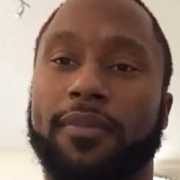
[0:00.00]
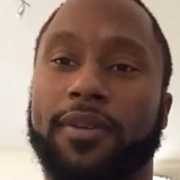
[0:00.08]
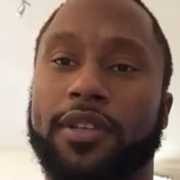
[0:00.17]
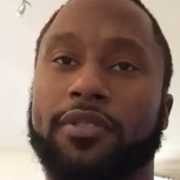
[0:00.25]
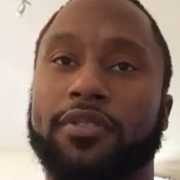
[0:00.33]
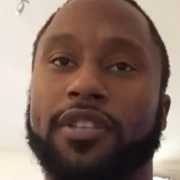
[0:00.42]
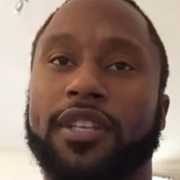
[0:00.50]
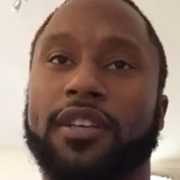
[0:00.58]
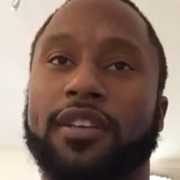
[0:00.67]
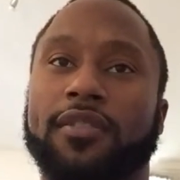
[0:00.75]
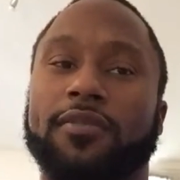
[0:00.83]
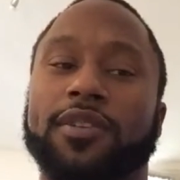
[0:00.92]
But
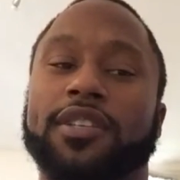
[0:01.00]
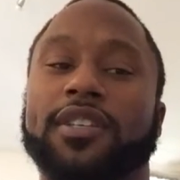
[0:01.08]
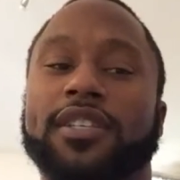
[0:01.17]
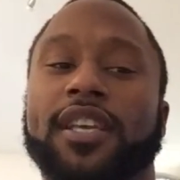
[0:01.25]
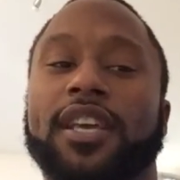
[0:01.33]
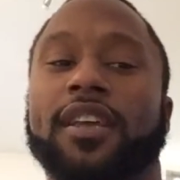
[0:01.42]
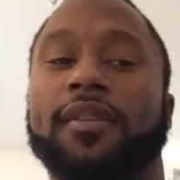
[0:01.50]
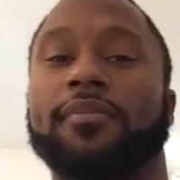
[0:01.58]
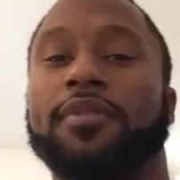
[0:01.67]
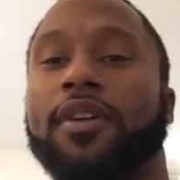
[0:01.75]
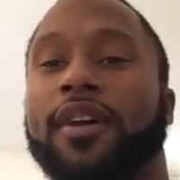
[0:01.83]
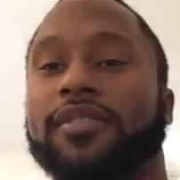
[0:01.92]
usually with your team,
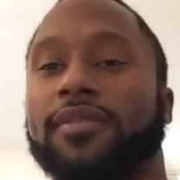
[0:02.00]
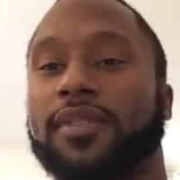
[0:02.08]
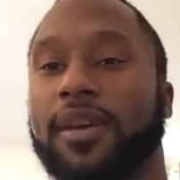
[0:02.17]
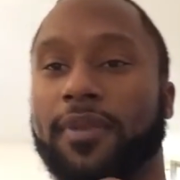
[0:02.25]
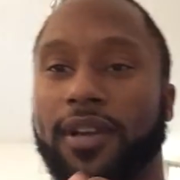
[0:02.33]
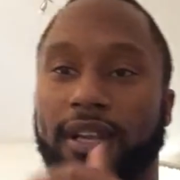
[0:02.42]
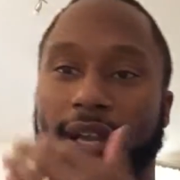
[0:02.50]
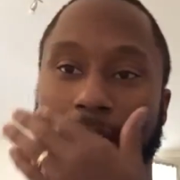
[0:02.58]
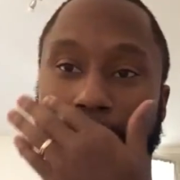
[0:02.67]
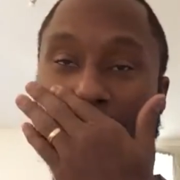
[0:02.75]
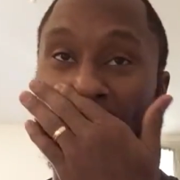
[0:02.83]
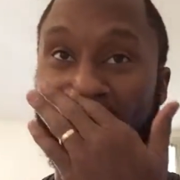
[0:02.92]
you have some type of
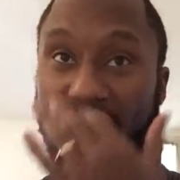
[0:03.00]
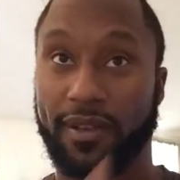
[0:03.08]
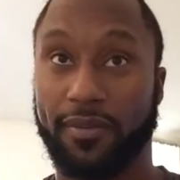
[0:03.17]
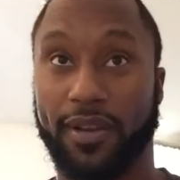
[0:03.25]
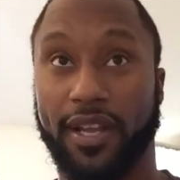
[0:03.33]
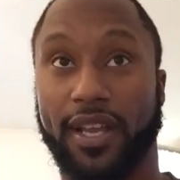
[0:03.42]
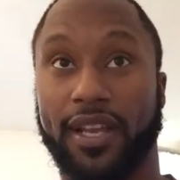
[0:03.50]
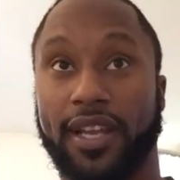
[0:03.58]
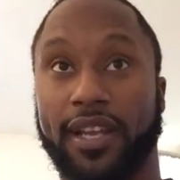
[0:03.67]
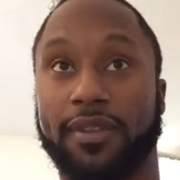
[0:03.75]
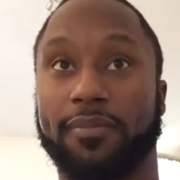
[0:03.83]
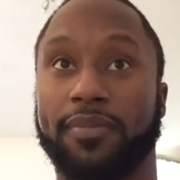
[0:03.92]
connect where they'll
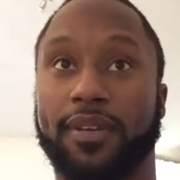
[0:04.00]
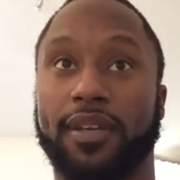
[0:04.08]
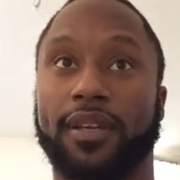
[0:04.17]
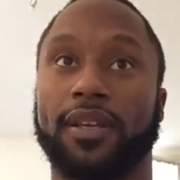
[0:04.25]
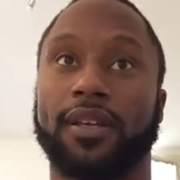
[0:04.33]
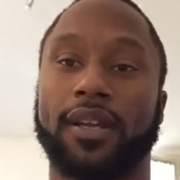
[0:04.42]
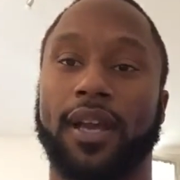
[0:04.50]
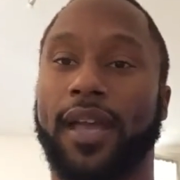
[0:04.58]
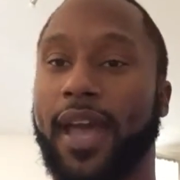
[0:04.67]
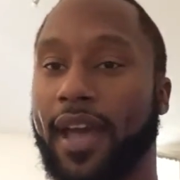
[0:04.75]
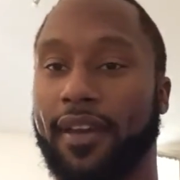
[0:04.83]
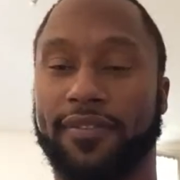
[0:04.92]
let it be like
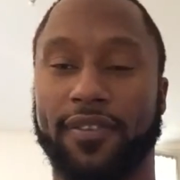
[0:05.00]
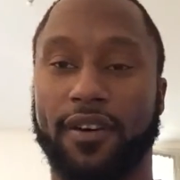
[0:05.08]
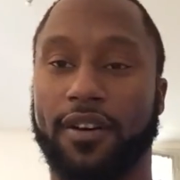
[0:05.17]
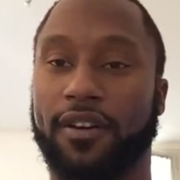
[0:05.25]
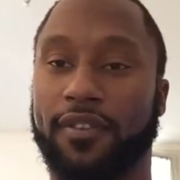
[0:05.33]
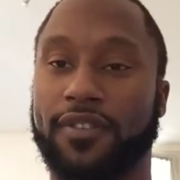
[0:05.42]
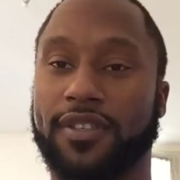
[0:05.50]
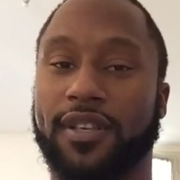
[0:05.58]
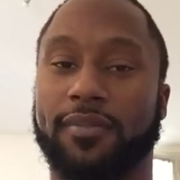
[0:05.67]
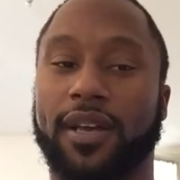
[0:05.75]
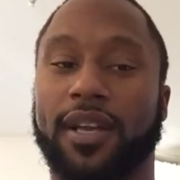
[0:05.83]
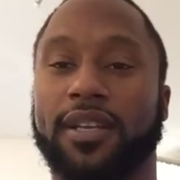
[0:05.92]
half off or
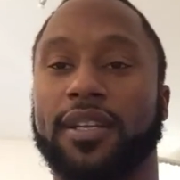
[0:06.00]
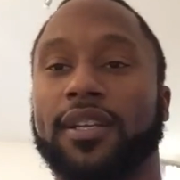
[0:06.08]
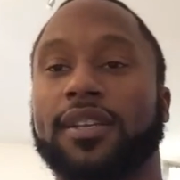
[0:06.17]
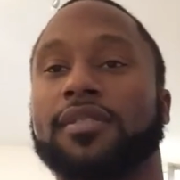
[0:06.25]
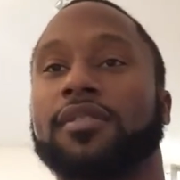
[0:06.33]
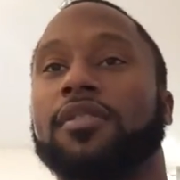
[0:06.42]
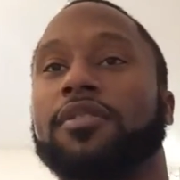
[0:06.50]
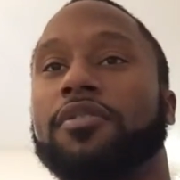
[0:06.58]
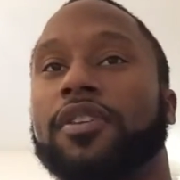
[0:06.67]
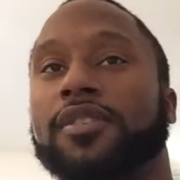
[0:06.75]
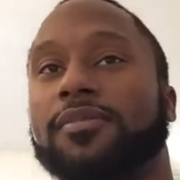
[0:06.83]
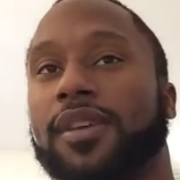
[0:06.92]
something like this, so you
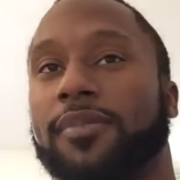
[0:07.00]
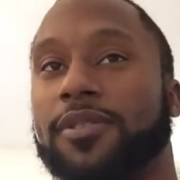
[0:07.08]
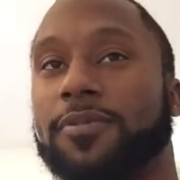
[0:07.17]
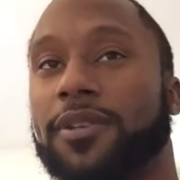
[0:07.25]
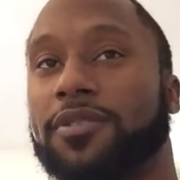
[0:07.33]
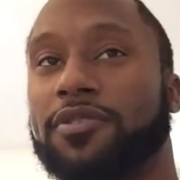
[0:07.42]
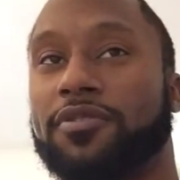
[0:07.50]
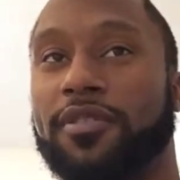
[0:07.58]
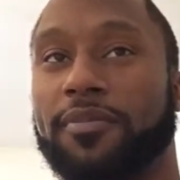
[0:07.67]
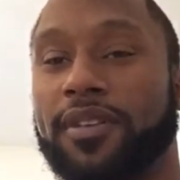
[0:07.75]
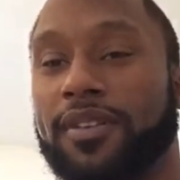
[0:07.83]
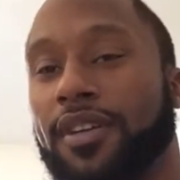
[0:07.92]
get some type of special
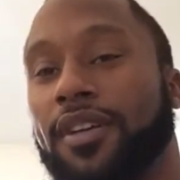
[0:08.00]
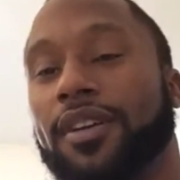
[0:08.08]
treatment.